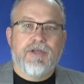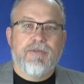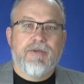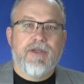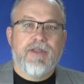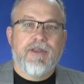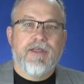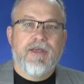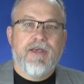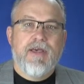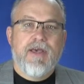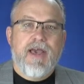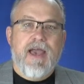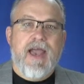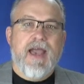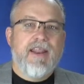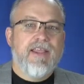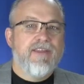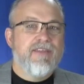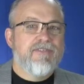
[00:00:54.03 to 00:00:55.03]
I mean,
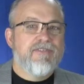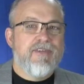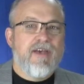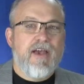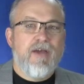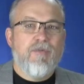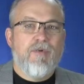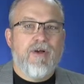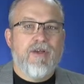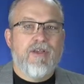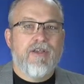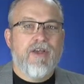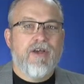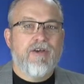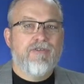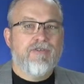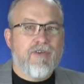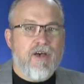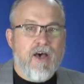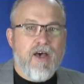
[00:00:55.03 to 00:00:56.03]
how do you decide what
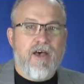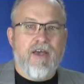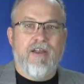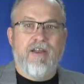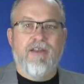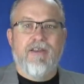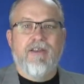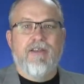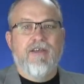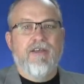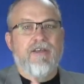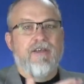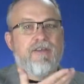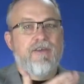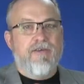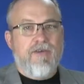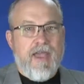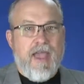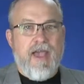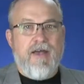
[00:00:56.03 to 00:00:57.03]
goes on
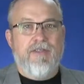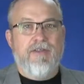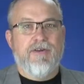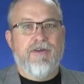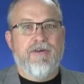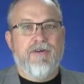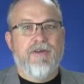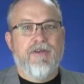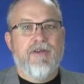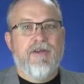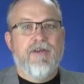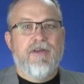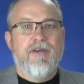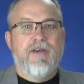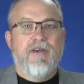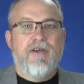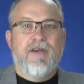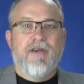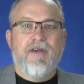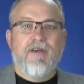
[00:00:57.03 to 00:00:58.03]
your calendar?
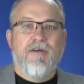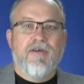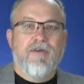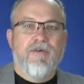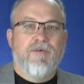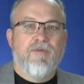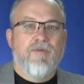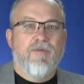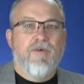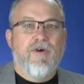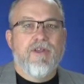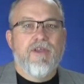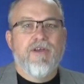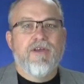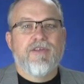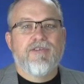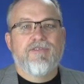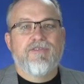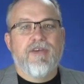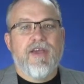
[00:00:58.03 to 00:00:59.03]
What are you
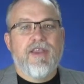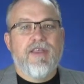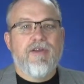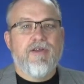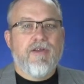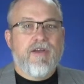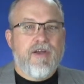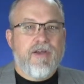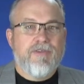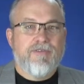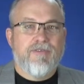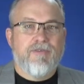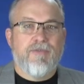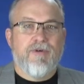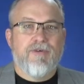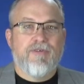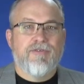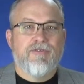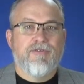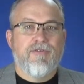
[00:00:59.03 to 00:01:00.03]
going to say to your
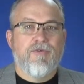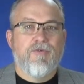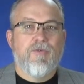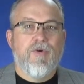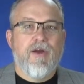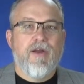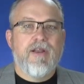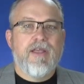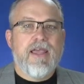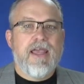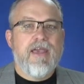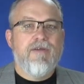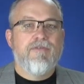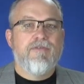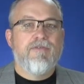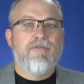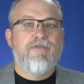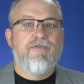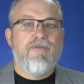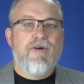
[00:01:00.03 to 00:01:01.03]
customers? So where to
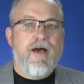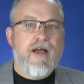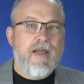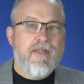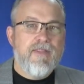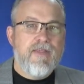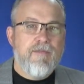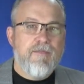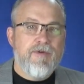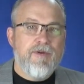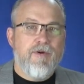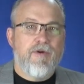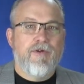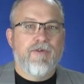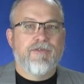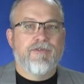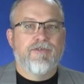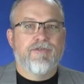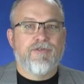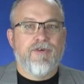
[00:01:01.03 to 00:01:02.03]
even find them in
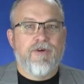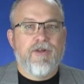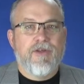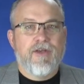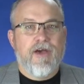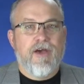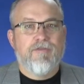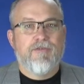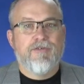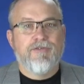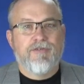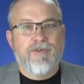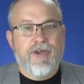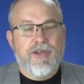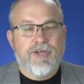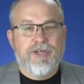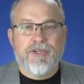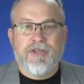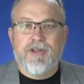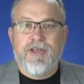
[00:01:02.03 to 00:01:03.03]
order to start a
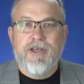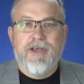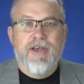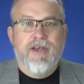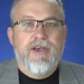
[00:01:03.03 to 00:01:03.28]
conversation?